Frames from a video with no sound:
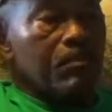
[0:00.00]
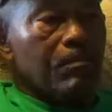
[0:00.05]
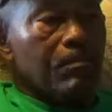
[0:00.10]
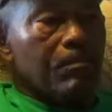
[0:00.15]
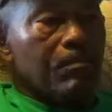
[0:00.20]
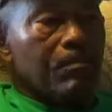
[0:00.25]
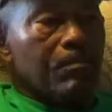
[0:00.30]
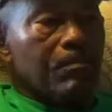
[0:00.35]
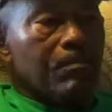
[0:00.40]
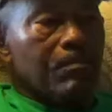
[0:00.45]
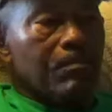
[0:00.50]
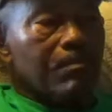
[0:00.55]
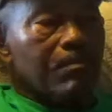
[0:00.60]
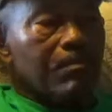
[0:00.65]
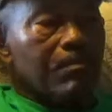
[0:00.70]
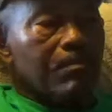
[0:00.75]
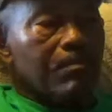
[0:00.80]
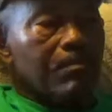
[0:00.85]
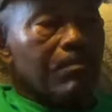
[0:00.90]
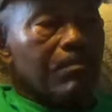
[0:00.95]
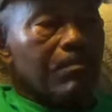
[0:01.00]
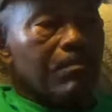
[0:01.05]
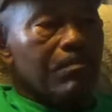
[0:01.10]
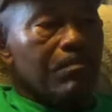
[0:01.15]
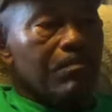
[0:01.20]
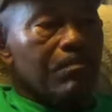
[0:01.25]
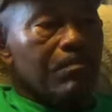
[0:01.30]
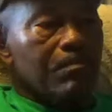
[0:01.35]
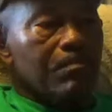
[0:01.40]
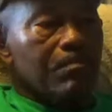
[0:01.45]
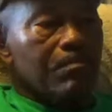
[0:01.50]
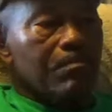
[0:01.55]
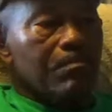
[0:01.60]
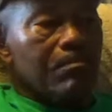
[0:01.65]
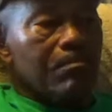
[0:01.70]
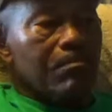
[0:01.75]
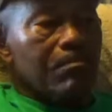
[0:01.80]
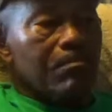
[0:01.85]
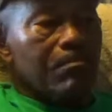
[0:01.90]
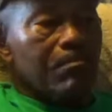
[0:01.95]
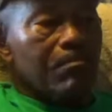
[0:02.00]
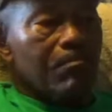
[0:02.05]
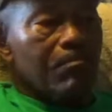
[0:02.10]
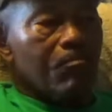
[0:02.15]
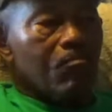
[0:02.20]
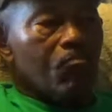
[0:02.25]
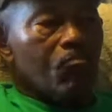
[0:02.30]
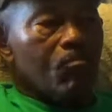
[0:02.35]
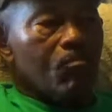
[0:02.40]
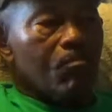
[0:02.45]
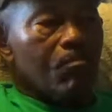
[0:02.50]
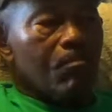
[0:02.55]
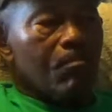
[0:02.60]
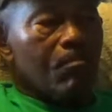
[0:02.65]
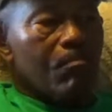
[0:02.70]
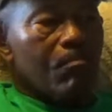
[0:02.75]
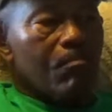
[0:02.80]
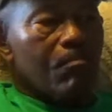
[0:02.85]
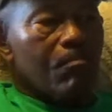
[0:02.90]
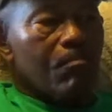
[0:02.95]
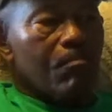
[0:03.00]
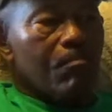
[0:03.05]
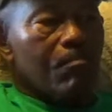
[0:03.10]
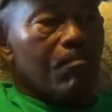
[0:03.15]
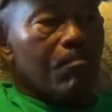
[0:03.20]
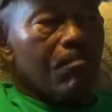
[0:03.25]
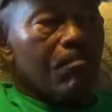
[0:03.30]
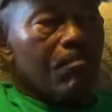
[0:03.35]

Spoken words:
Nobody speaks.